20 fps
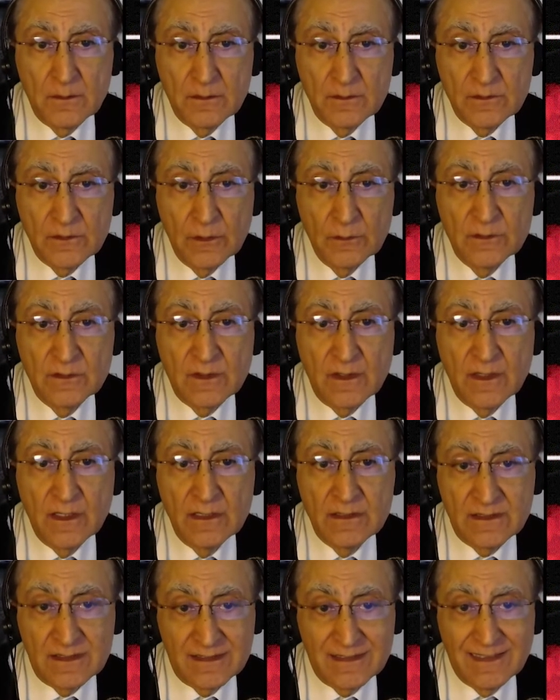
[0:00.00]
So
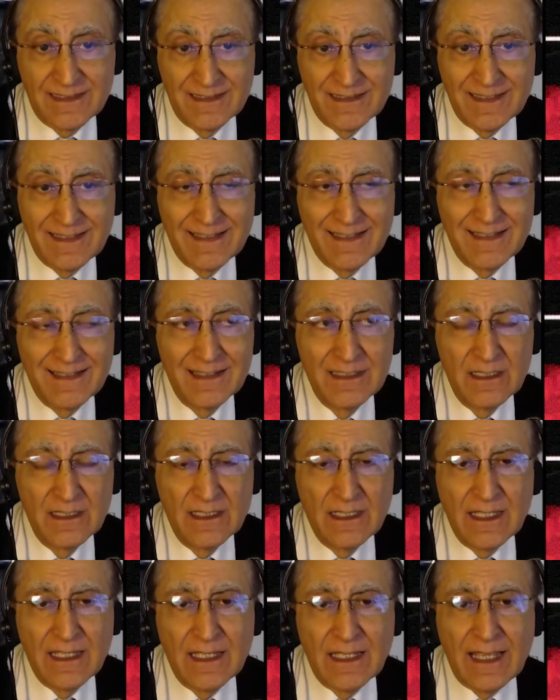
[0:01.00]
it's
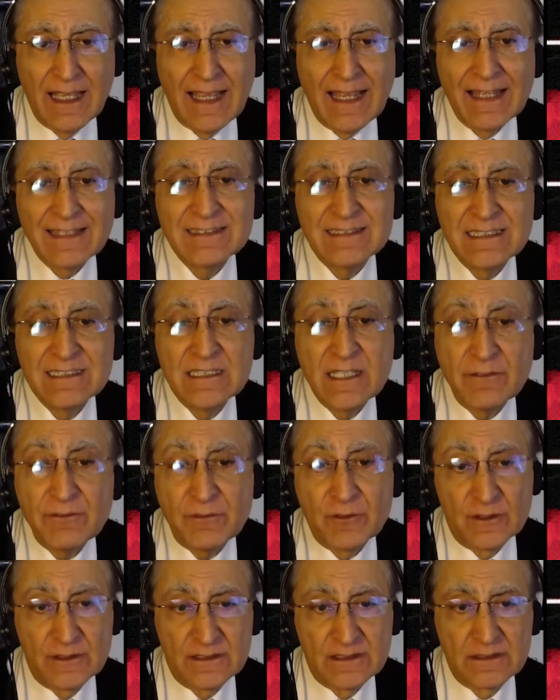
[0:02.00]

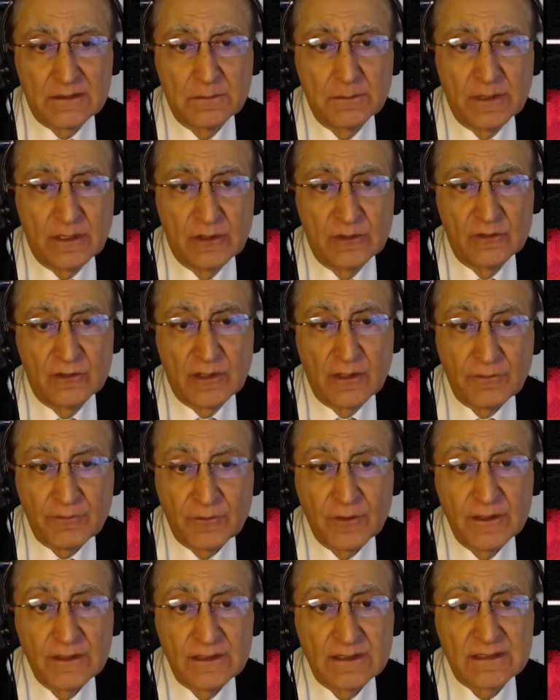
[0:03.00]
anti-difference because
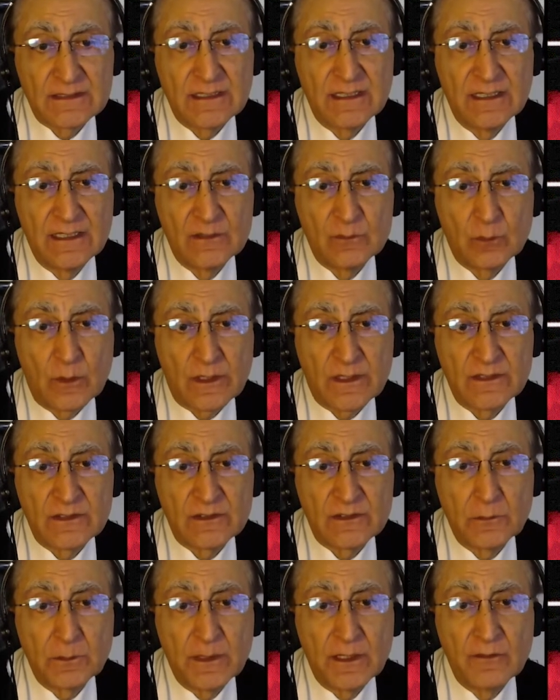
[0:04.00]
difference is what
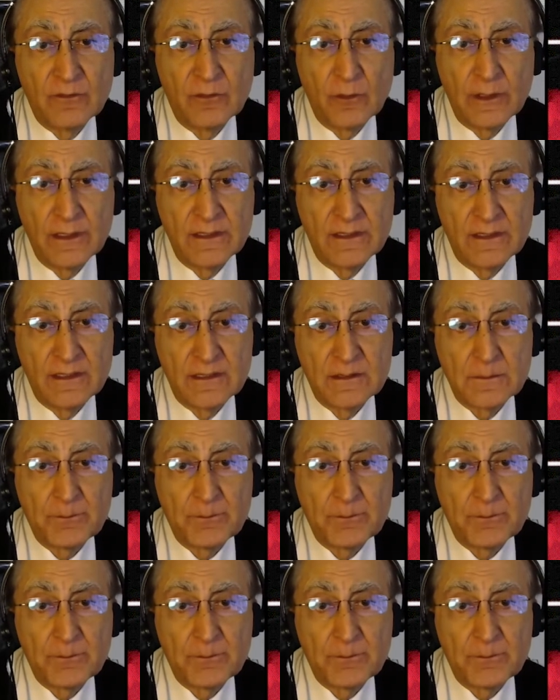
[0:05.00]
is to be avoided.